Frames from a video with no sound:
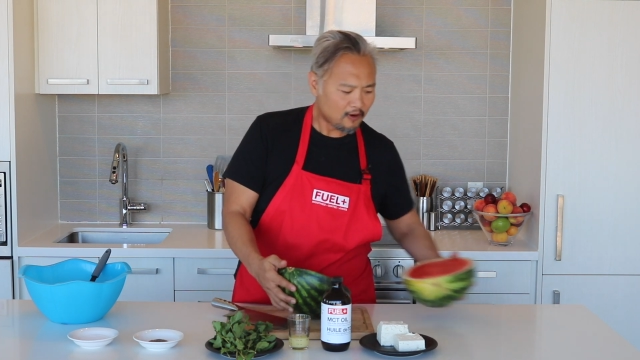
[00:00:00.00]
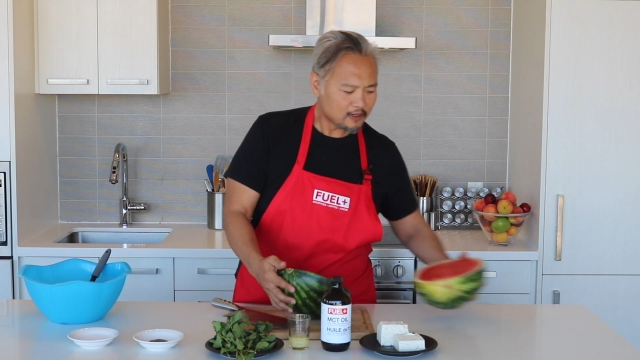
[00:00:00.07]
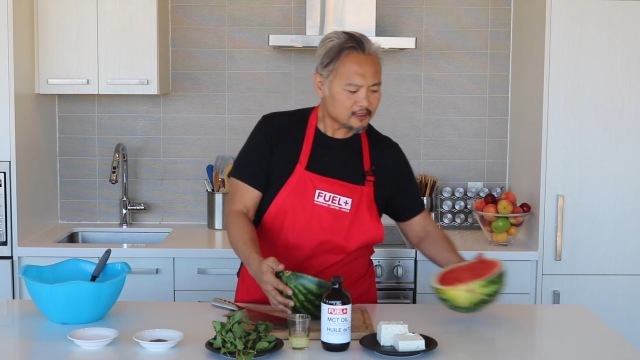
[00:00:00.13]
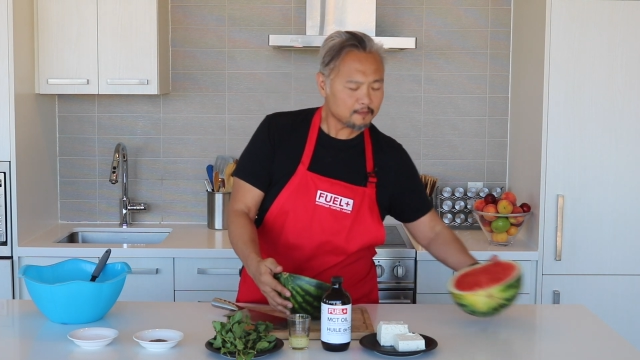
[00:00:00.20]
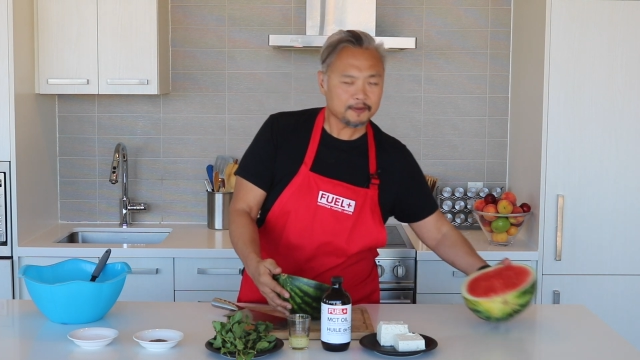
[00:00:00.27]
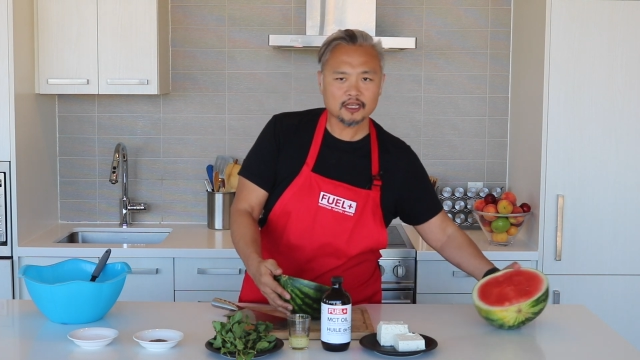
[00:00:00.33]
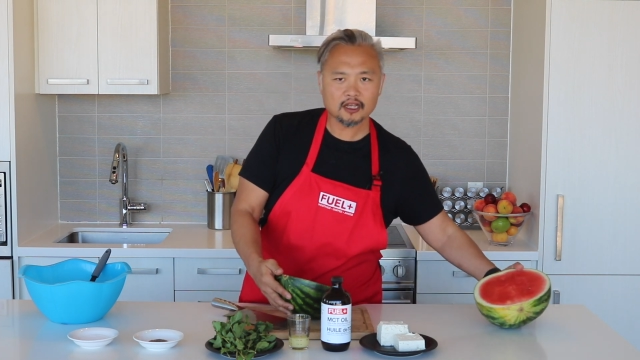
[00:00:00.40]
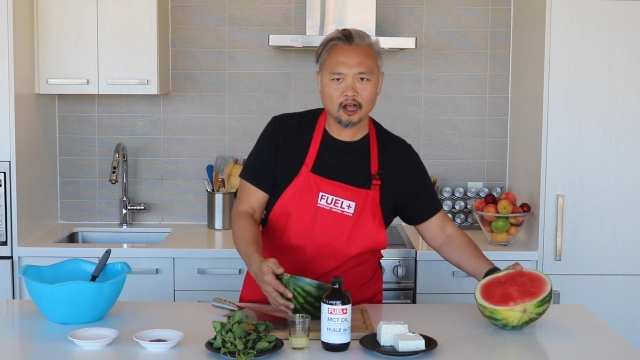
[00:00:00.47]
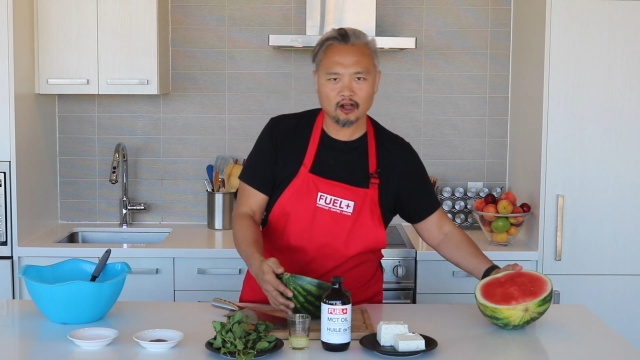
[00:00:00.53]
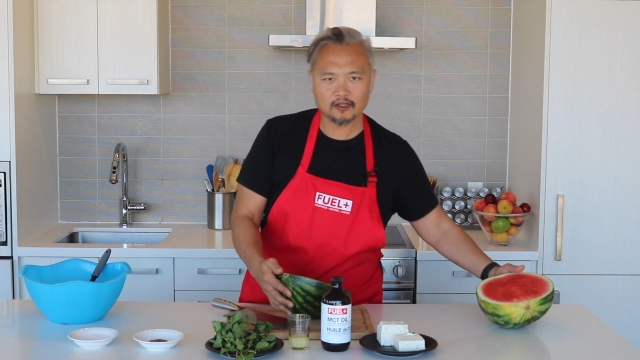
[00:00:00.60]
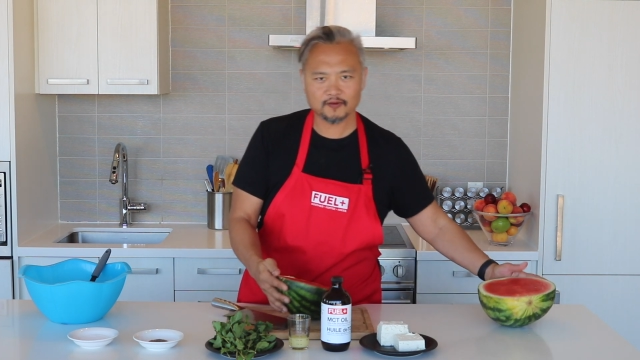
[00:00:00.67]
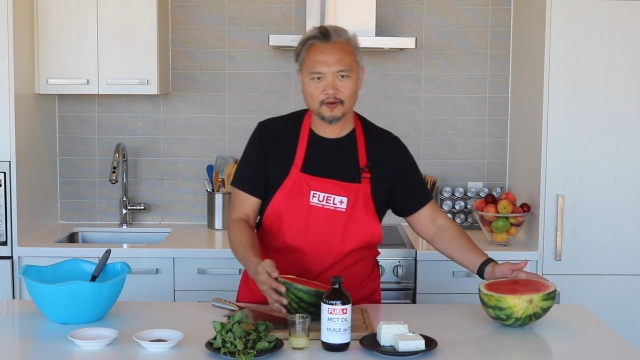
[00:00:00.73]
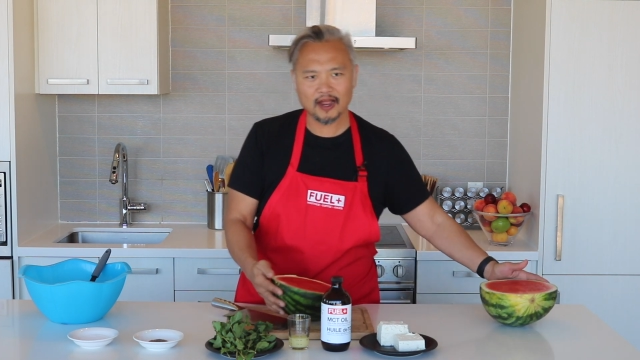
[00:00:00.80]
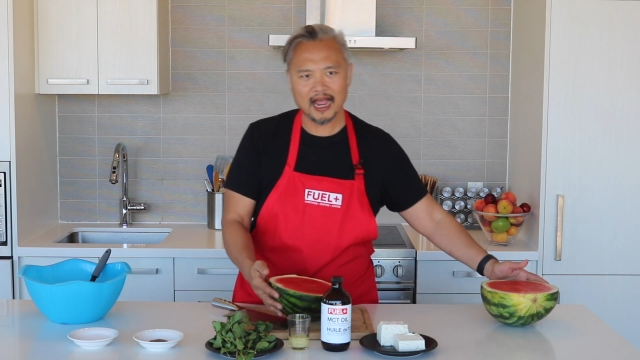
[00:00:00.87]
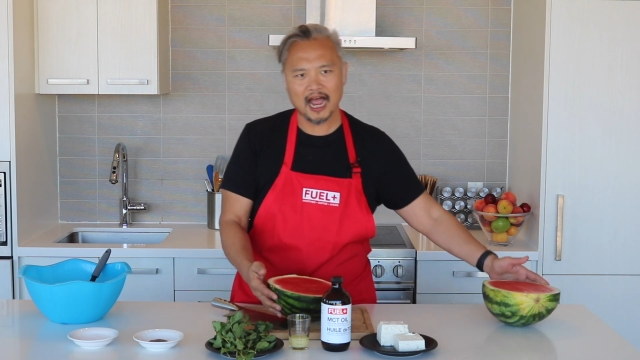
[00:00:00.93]
recipe
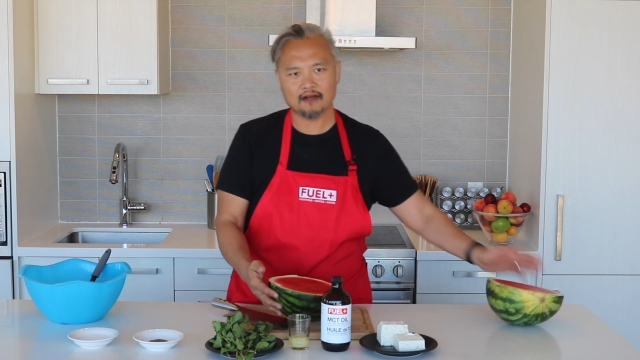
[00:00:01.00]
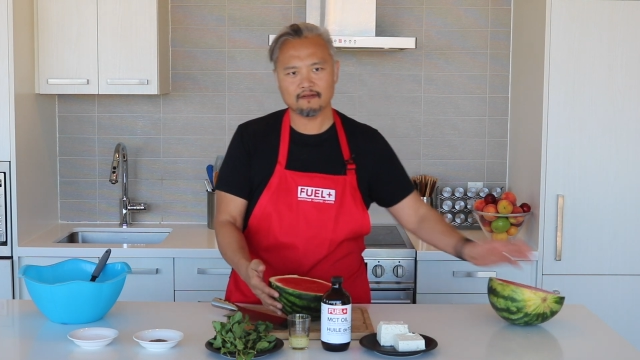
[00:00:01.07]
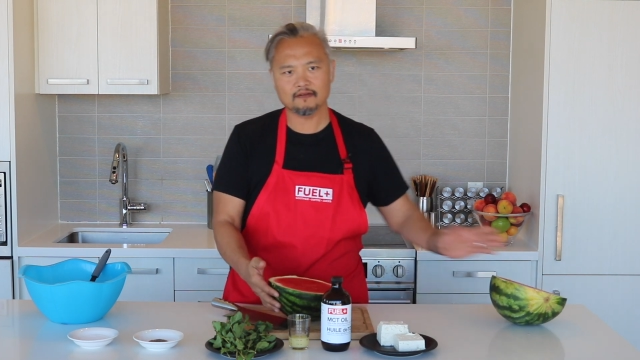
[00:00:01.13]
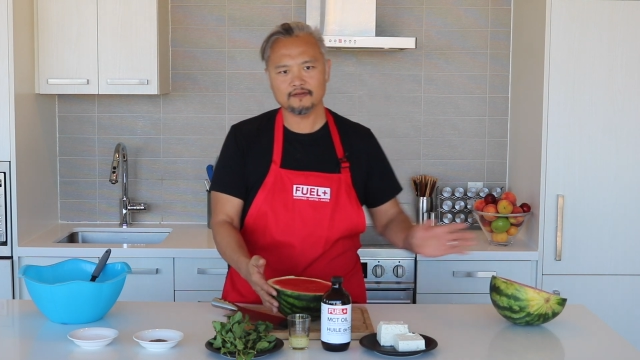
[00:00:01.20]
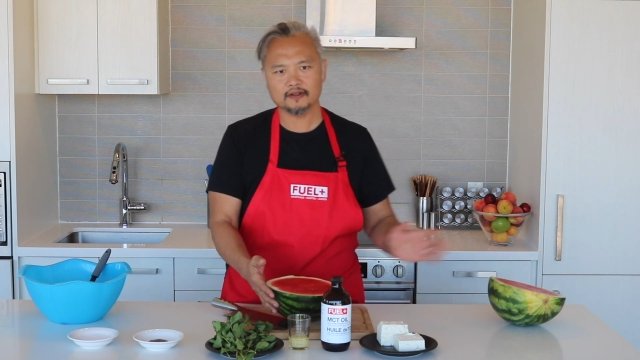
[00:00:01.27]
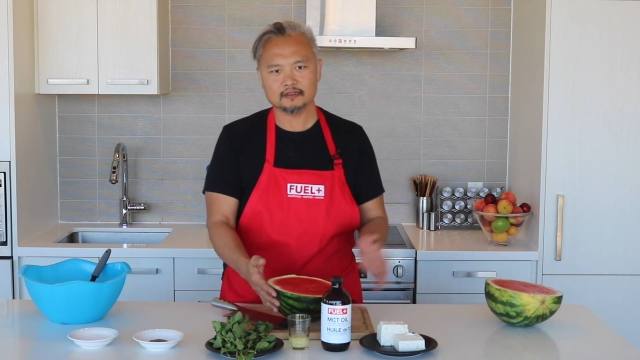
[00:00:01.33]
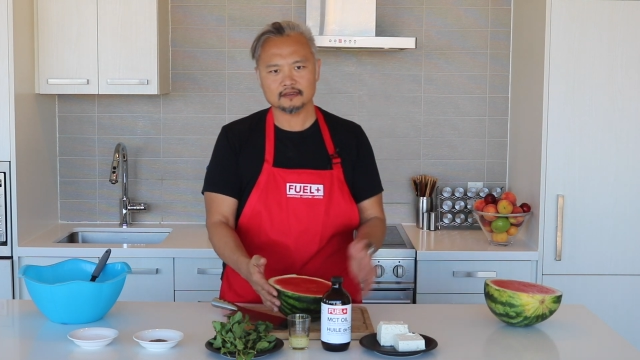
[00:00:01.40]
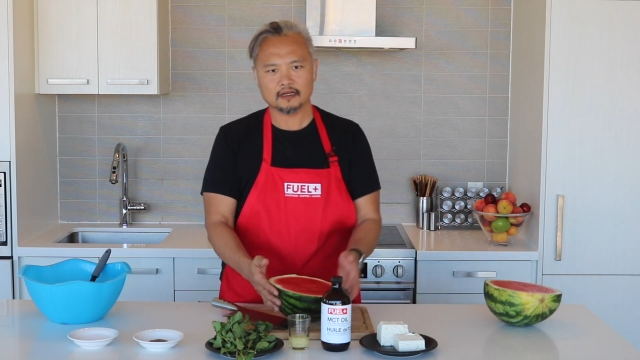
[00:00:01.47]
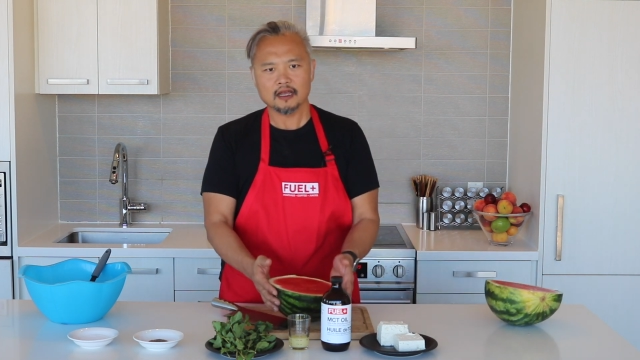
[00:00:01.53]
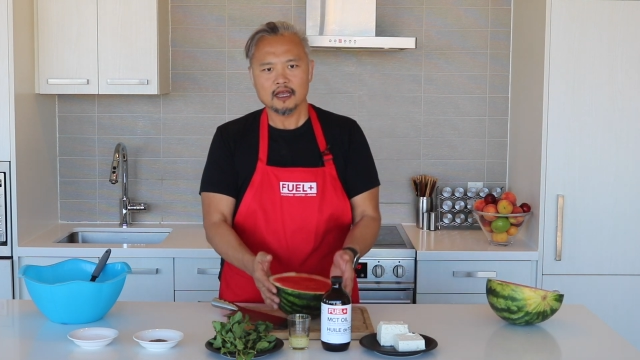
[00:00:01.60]
calls for half of it,